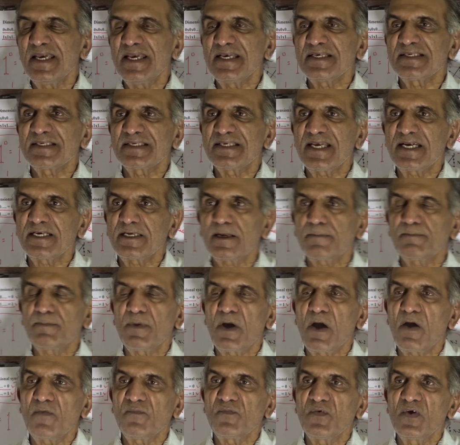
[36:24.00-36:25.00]
a setup
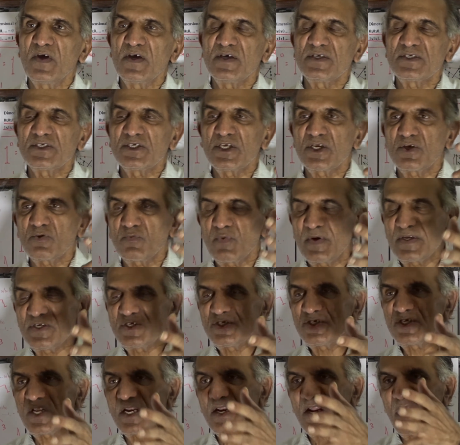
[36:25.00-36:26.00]
of
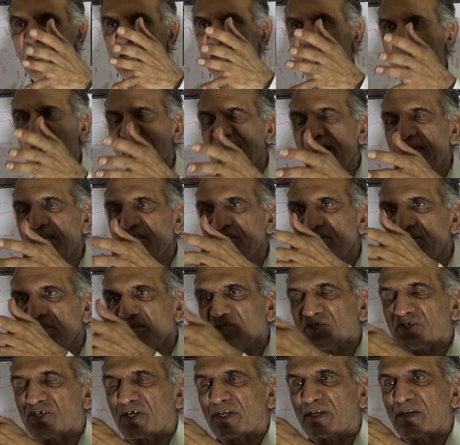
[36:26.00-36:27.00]
sequential
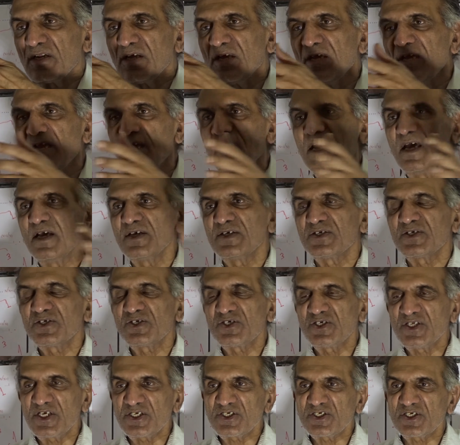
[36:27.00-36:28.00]
organization
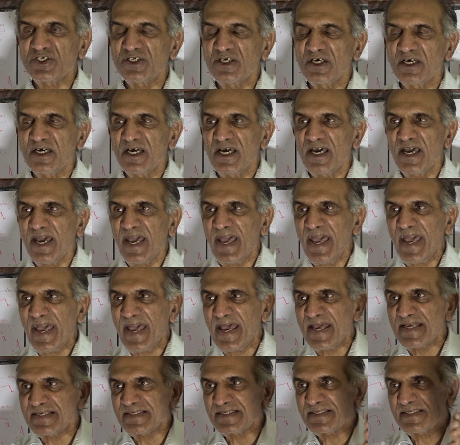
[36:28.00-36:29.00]
stitched
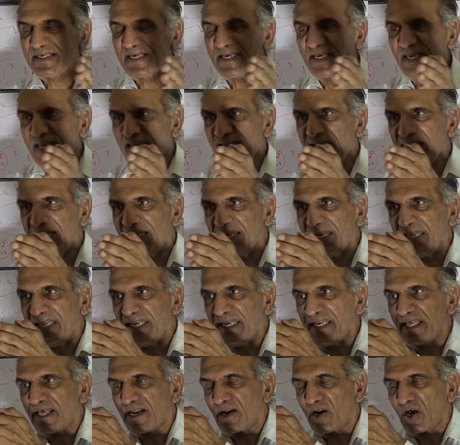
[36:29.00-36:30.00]
as a
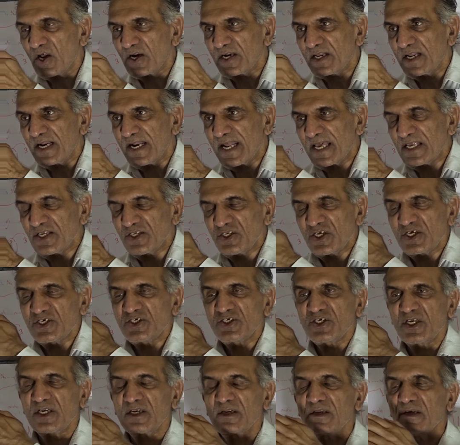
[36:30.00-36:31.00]
linear
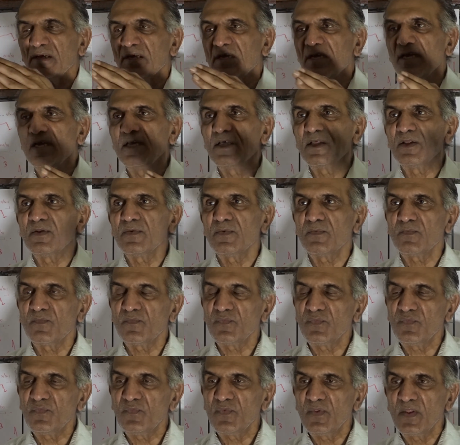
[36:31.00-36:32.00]
organization.
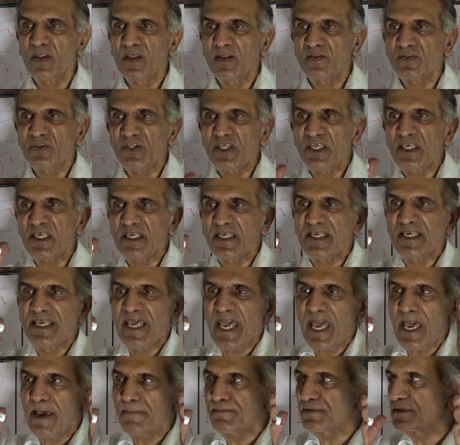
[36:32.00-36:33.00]
The
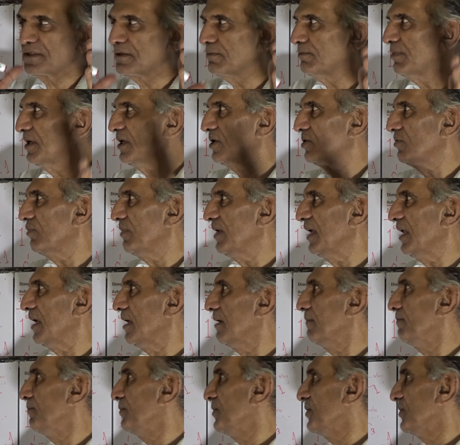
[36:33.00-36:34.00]
gaps
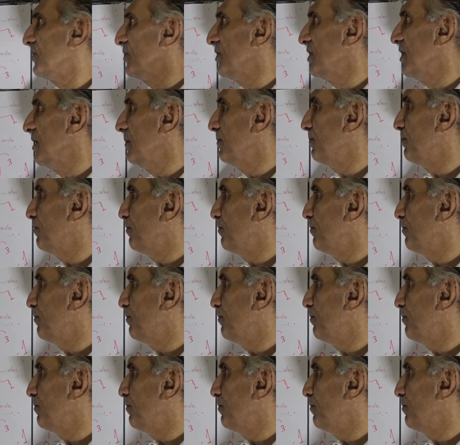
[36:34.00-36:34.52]
between the